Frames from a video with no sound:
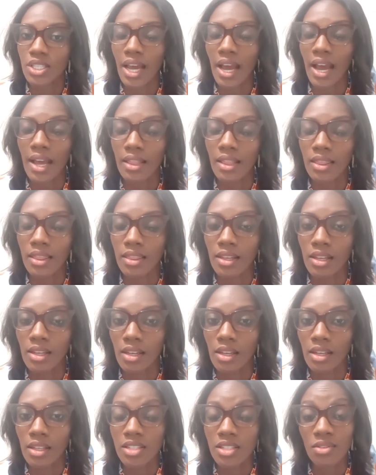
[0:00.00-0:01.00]
and
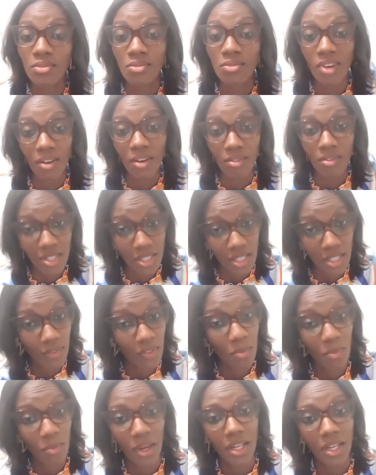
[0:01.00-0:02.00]
the severity of
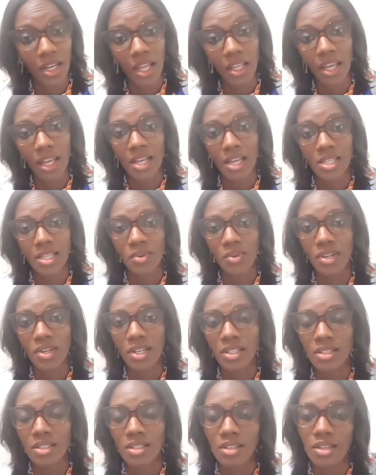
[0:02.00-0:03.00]
the pain that they
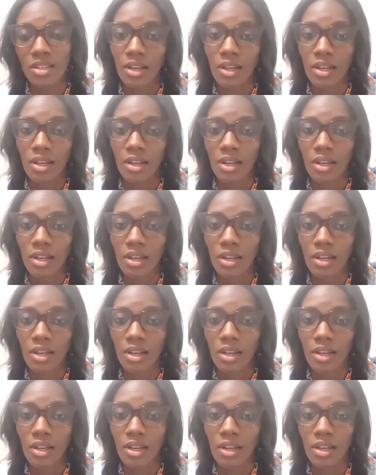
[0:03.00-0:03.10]
experience?